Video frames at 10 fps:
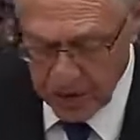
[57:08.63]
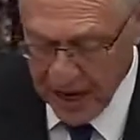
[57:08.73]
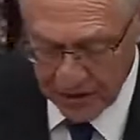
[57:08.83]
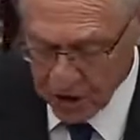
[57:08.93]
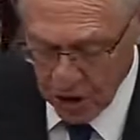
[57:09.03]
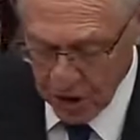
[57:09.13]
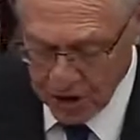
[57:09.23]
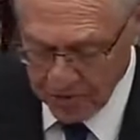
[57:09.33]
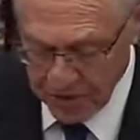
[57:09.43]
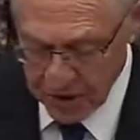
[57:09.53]
not
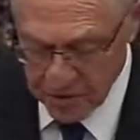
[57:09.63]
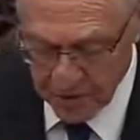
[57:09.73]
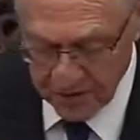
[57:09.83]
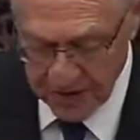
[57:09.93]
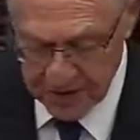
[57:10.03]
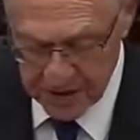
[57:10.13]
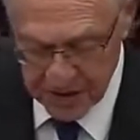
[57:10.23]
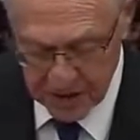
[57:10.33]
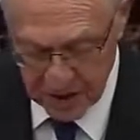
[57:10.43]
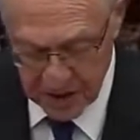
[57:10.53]
charge impeachable
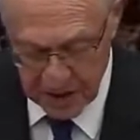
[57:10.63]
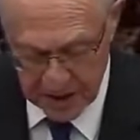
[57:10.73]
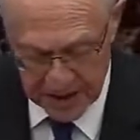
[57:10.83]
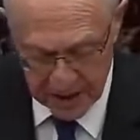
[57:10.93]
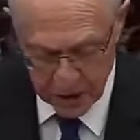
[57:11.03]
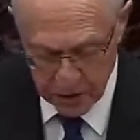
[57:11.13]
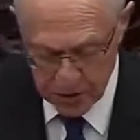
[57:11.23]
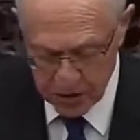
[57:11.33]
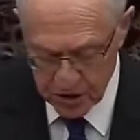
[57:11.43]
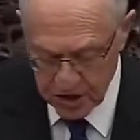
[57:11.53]
offenses. They include
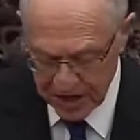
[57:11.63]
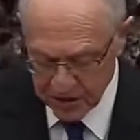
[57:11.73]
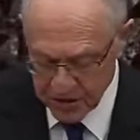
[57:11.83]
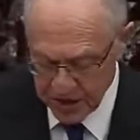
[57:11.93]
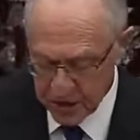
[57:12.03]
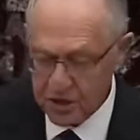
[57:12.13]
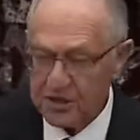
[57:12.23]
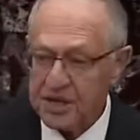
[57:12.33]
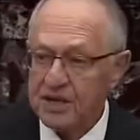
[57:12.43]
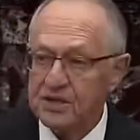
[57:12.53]
such
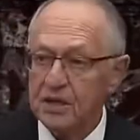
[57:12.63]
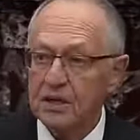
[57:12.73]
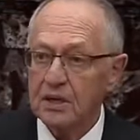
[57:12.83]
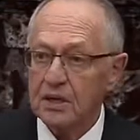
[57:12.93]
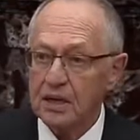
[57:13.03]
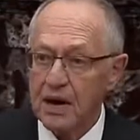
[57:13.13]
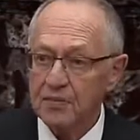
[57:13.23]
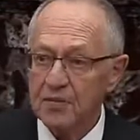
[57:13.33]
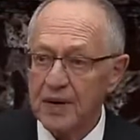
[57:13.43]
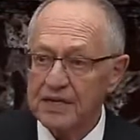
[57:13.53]
accusations as
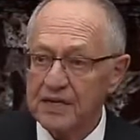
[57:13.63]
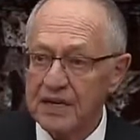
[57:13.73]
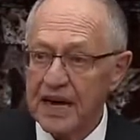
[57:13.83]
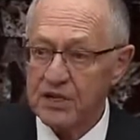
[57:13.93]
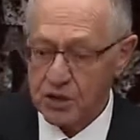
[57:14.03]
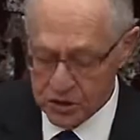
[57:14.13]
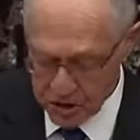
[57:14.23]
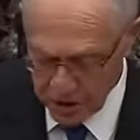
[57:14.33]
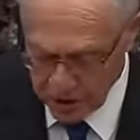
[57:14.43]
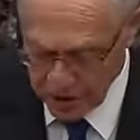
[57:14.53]
compromising national
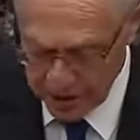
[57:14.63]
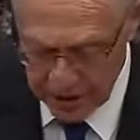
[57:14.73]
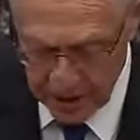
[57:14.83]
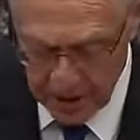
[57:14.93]
security,